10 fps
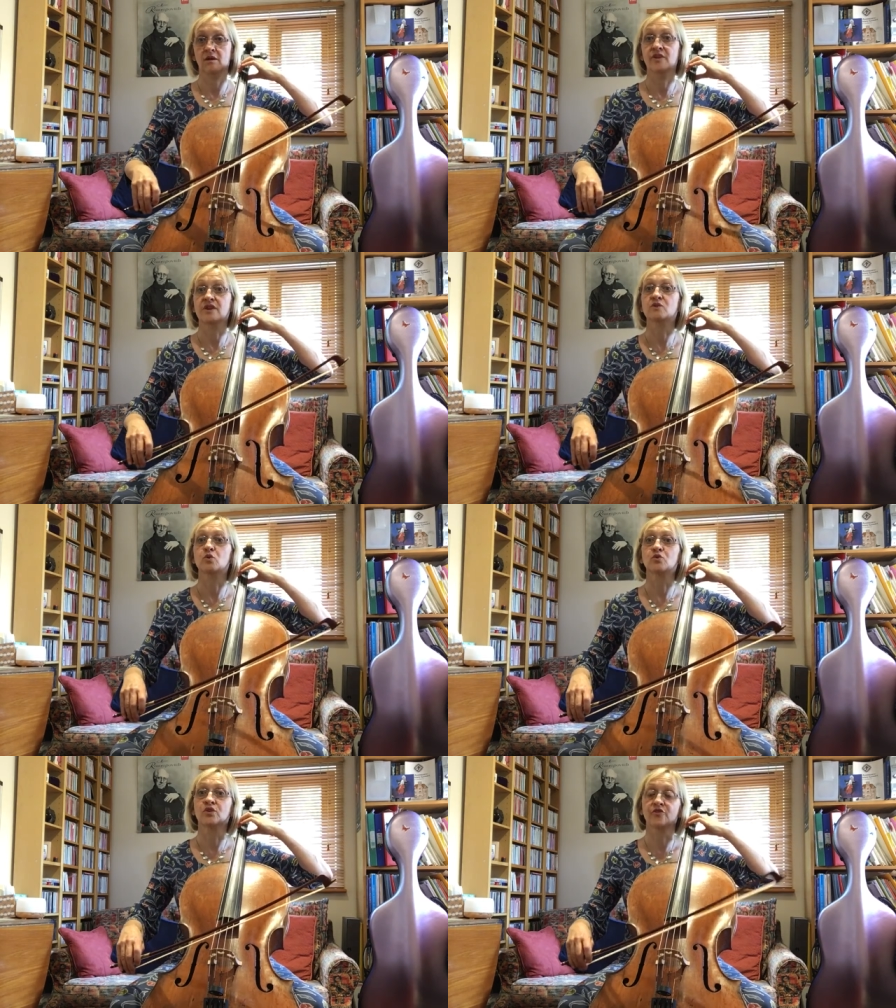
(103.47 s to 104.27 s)
That's
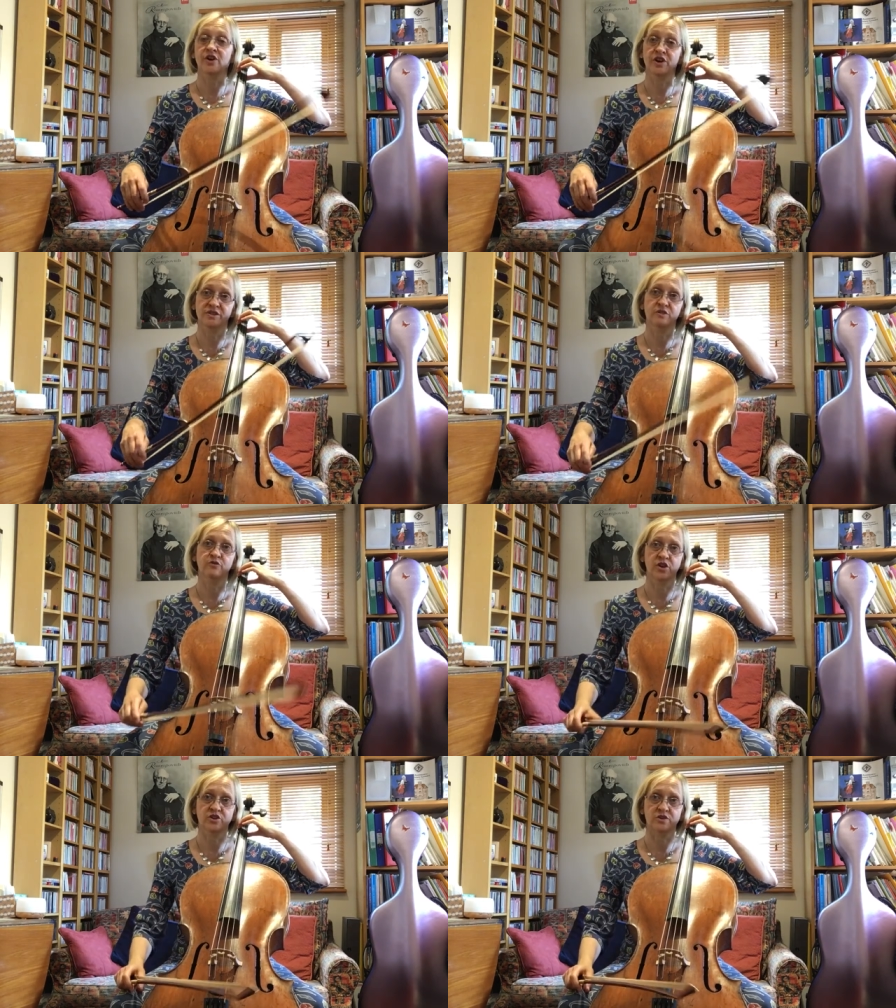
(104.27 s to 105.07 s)
called the first
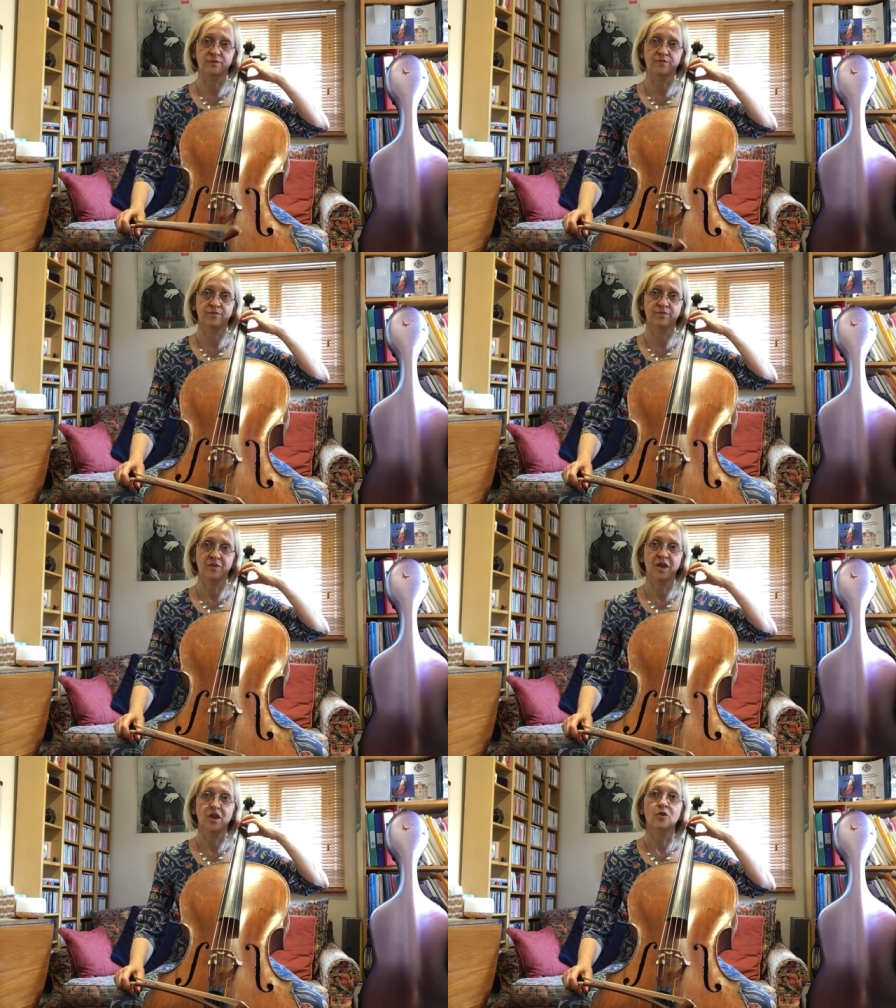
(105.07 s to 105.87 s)
inversion,
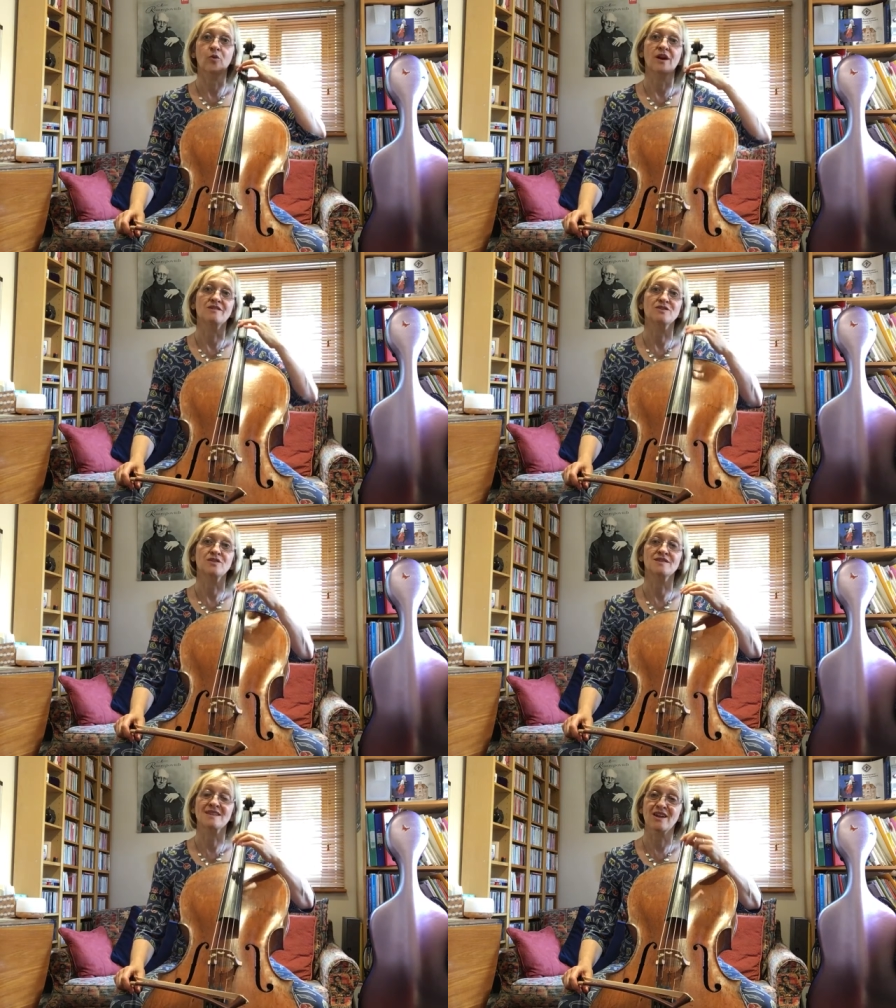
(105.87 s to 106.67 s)
whereas the
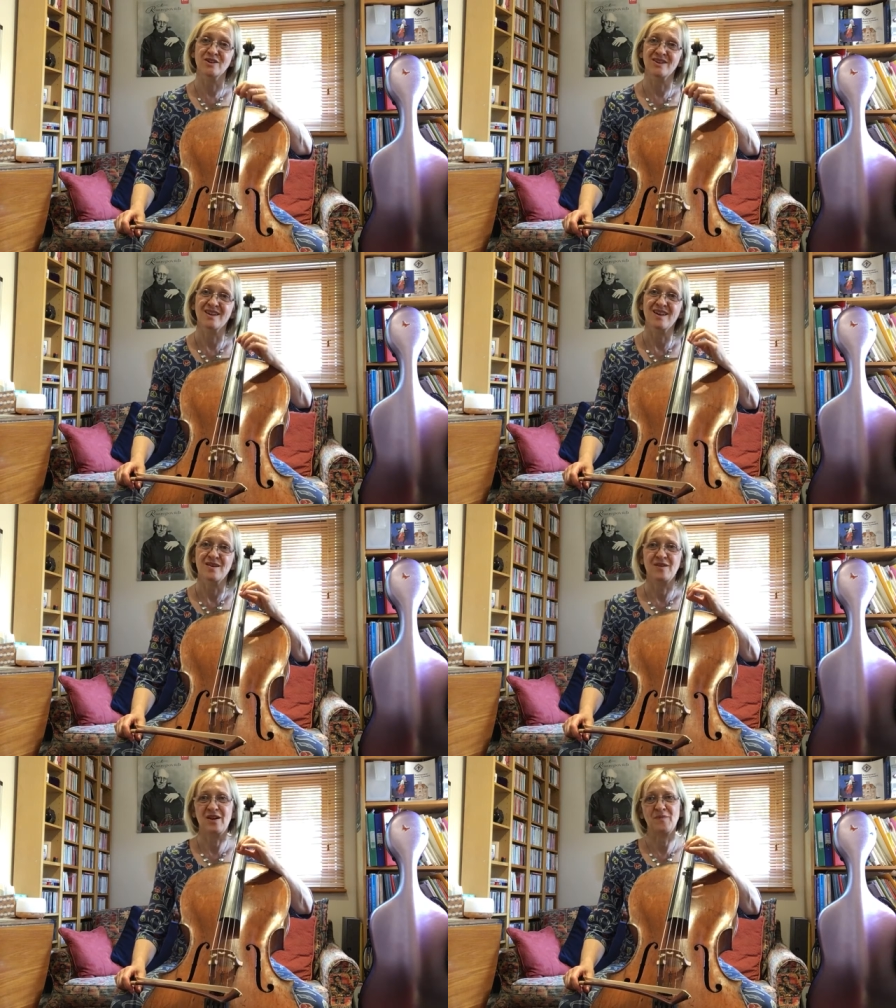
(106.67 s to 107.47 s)
standard
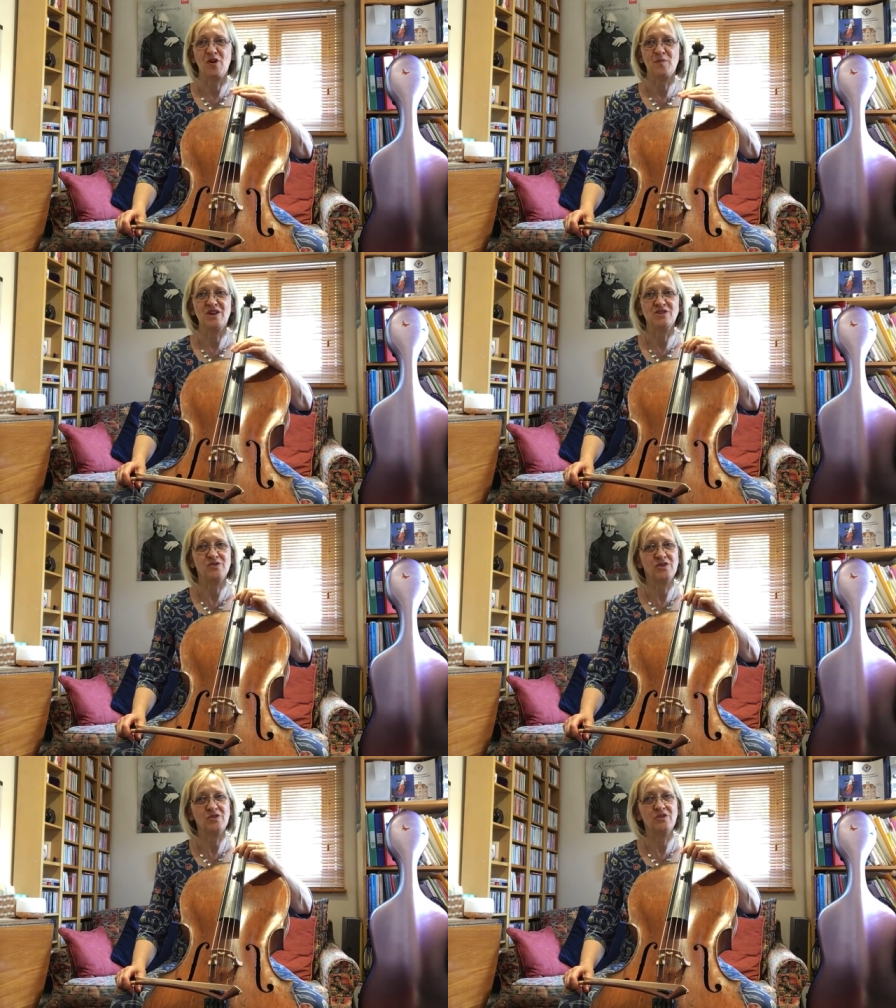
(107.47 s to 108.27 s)
arpeggio
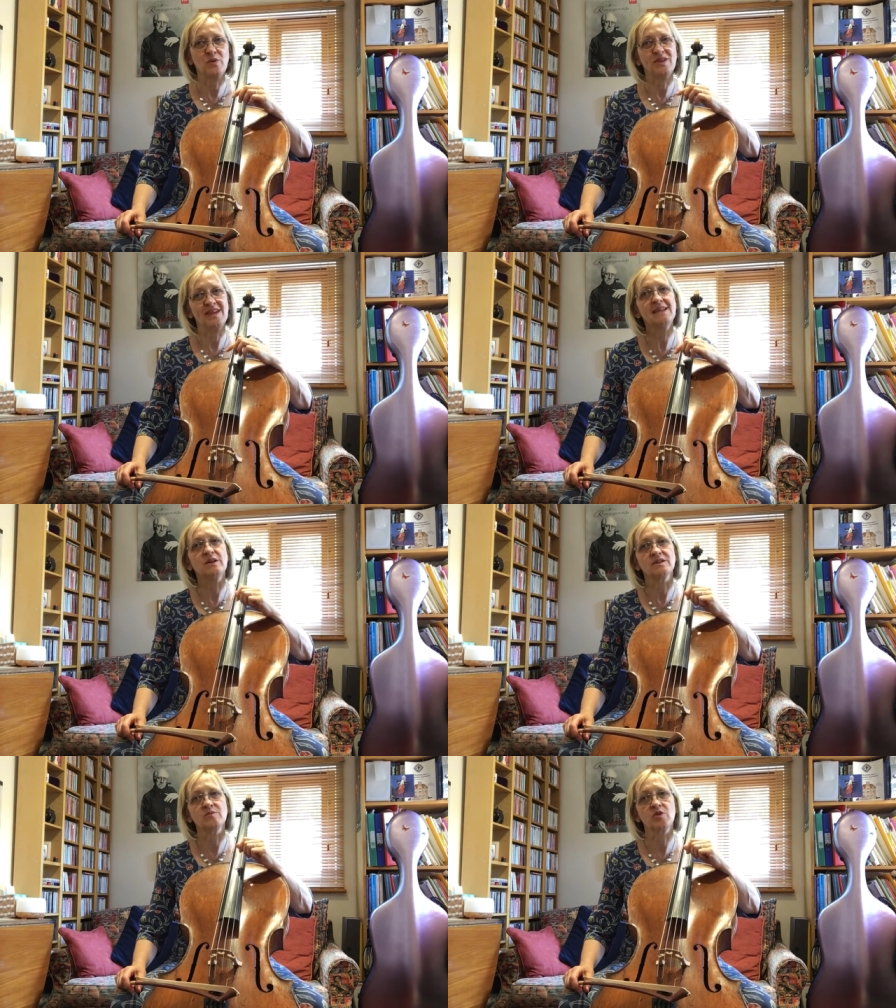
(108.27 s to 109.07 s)
that you know with the key note
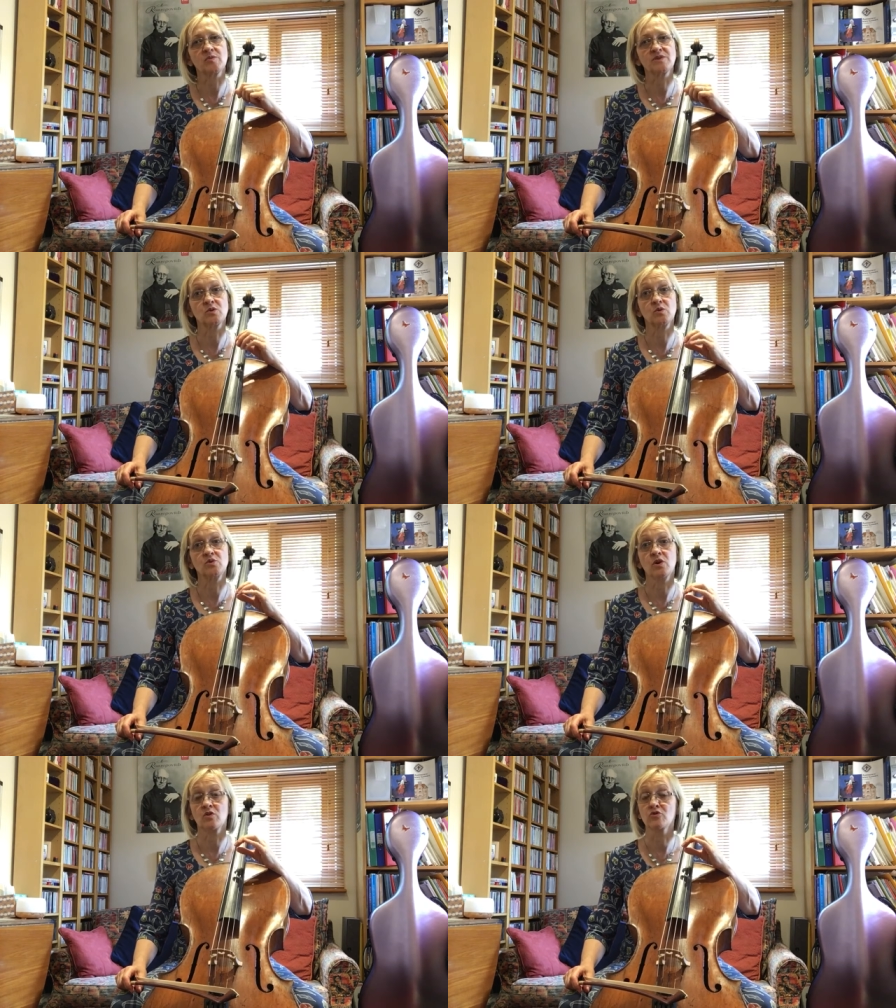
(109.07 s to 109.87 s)
at the bottom is called
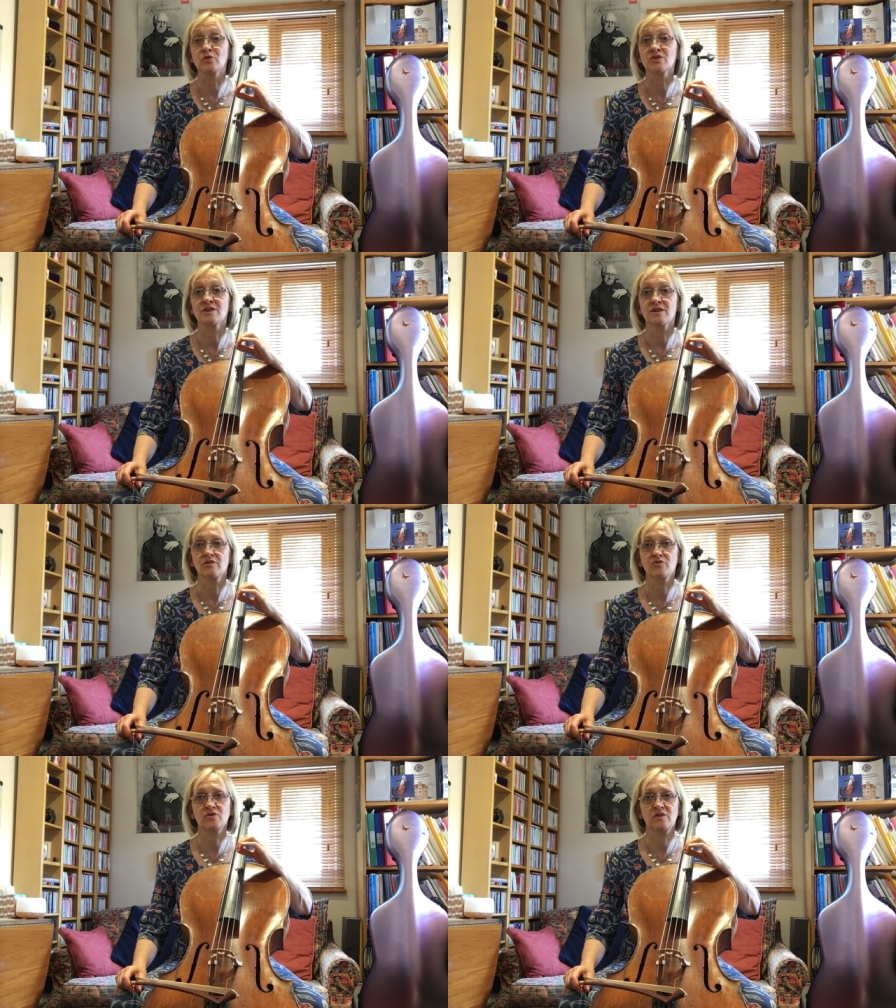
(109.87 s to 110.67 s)
root
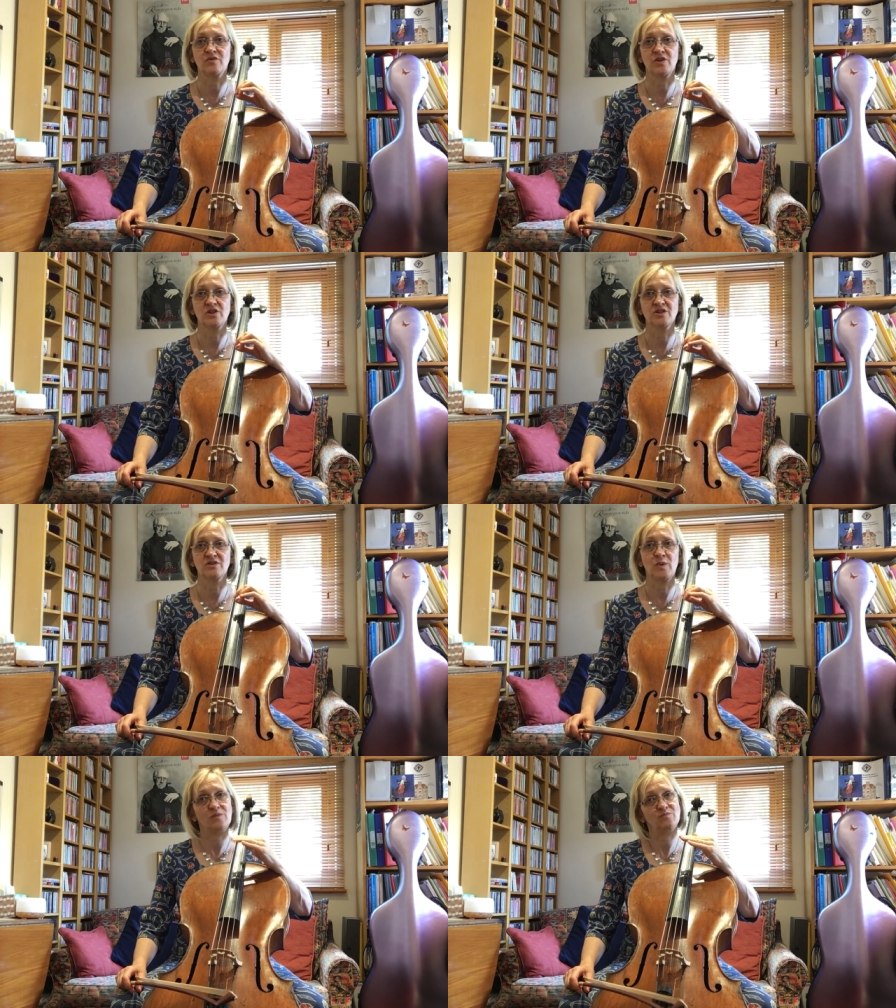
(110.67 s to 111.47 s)
inversion,
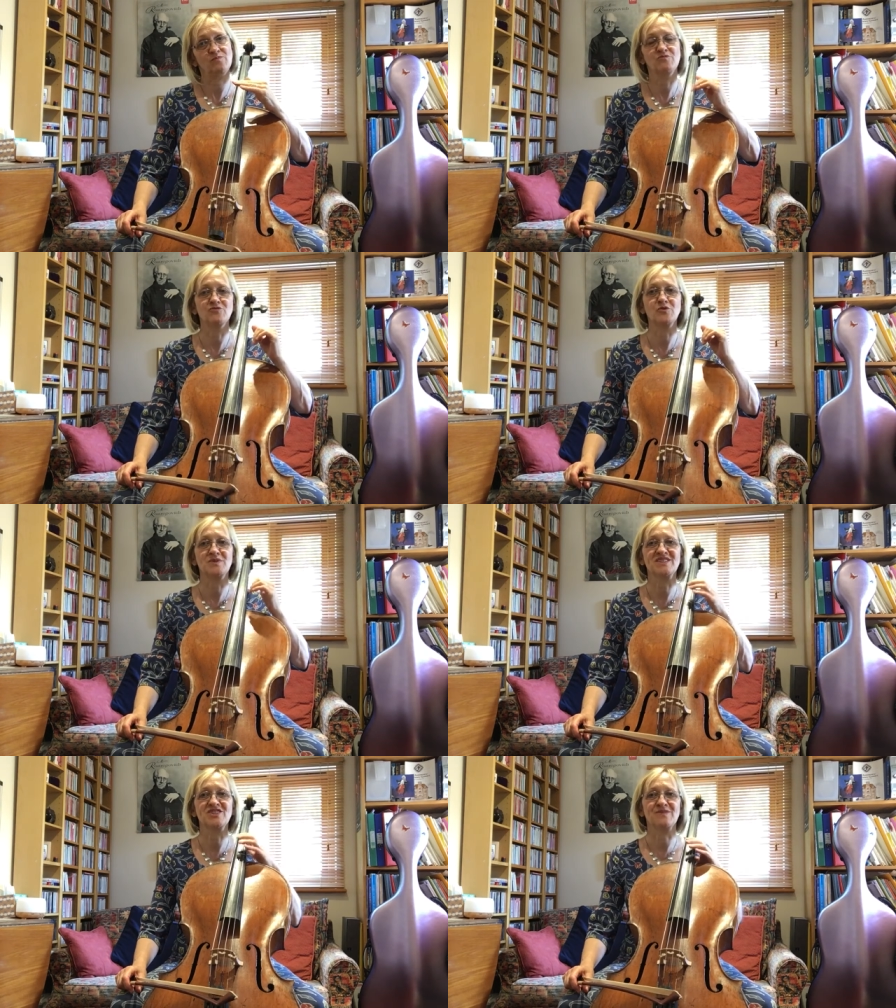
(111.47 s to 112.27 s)
well, root
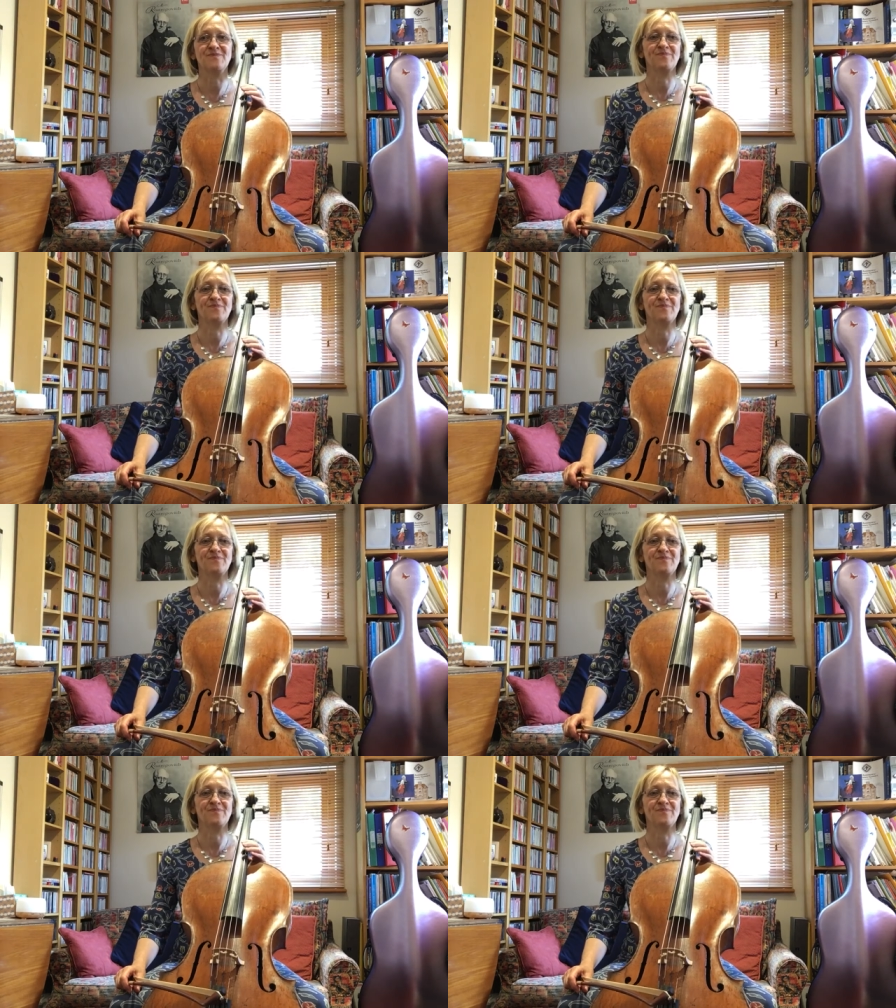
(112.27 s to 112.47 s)
position.